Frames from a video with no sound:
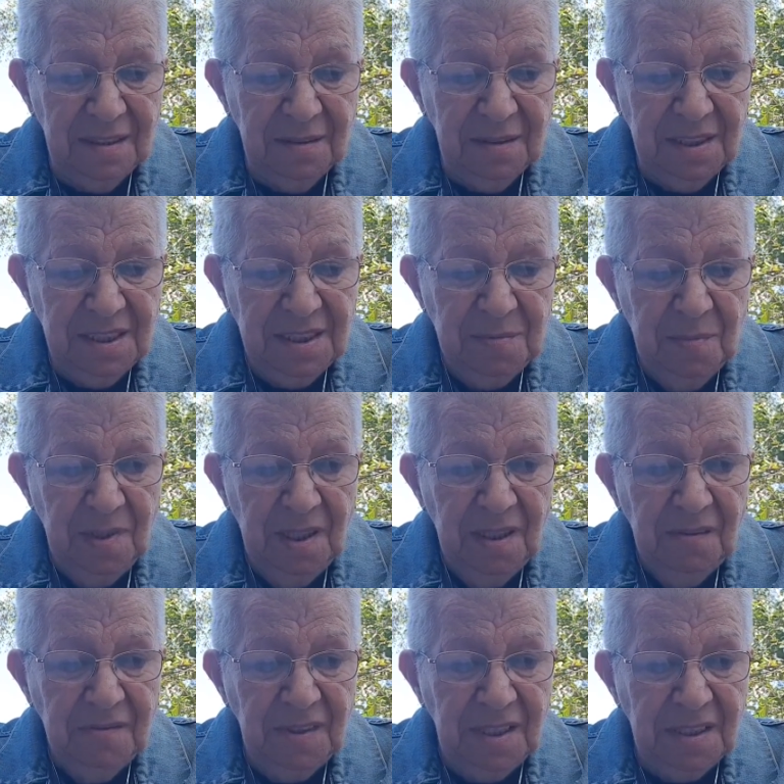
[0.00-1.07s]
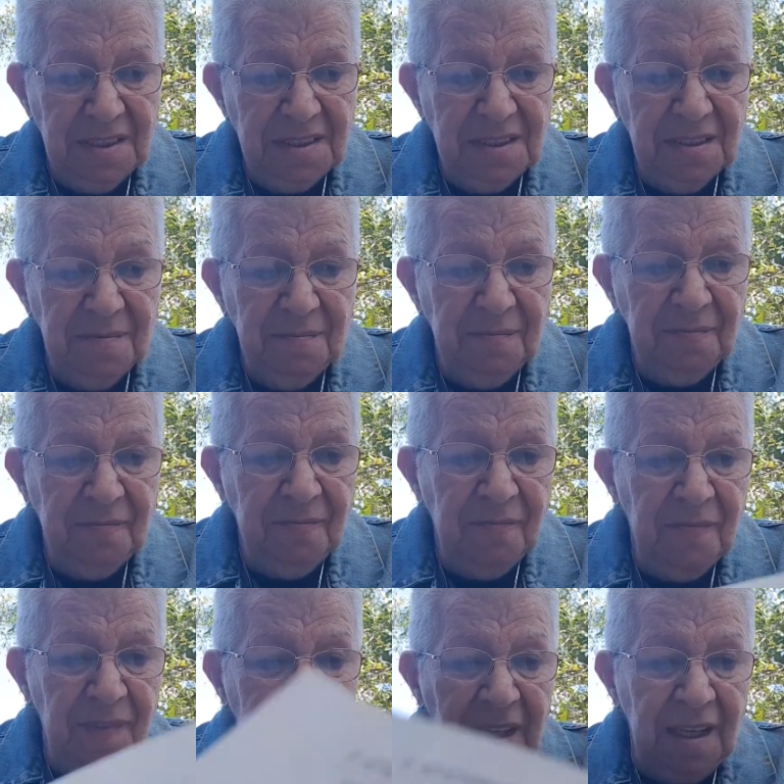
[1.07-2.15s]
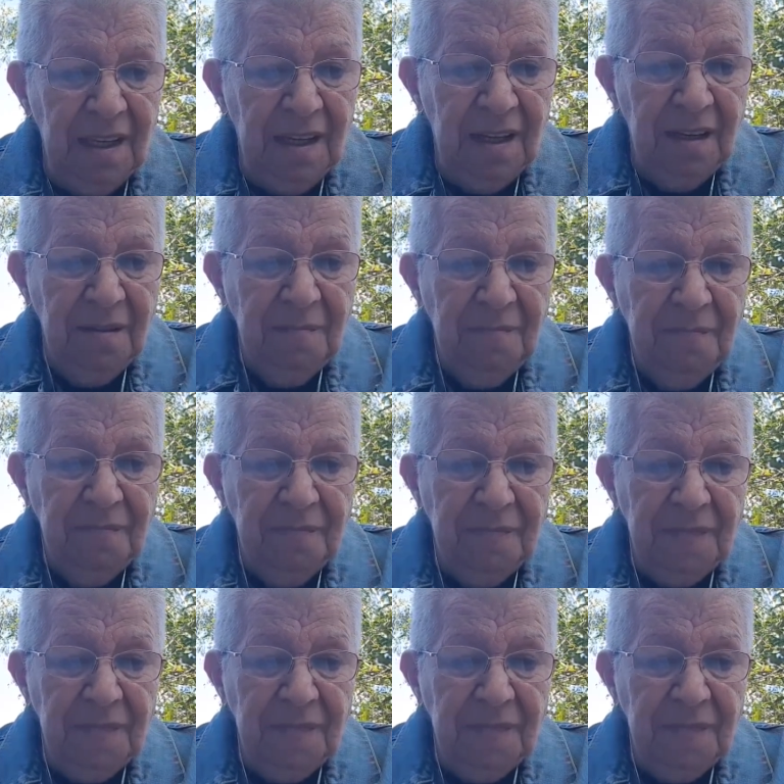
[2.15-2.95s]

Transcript: which is marvellous. And